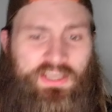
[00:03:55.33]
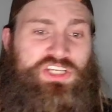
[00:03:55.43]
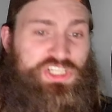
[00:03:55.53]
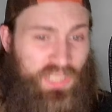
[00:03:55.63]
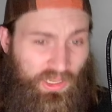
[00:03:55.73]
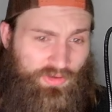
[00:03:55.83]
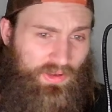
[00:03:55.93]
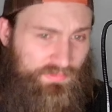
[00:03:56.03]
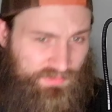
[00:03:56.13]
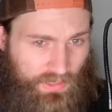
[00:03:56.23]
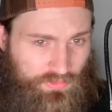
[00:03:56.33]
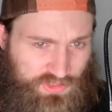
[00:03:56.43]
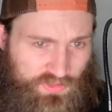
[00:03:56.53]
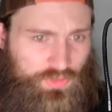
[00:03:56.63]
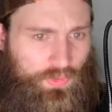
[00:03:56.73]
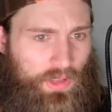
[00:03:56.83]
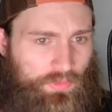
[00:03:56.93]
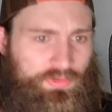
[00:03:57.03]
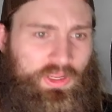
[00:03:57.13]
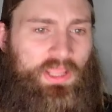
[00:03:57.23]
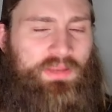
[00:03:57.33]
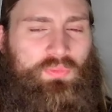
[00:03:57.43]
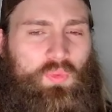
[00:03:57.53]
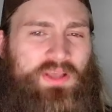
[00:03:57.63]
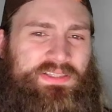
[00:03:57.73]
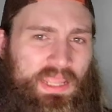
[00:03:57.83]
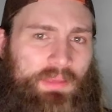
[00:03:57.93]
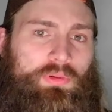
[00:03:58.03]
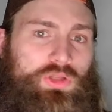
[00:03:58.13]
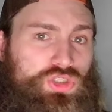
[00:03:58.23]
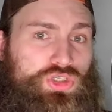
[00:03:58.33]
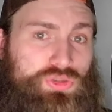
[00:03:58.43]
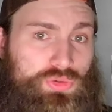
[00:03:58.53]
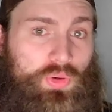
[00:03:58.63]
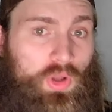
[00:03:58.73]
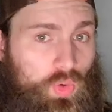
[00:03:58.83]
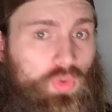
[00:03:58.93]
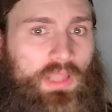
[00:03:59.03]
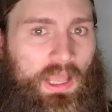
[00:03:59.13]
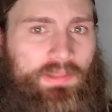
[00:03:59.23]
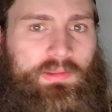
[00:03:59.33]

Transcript: She got around down to the ground and wasn't able to do a whole lot.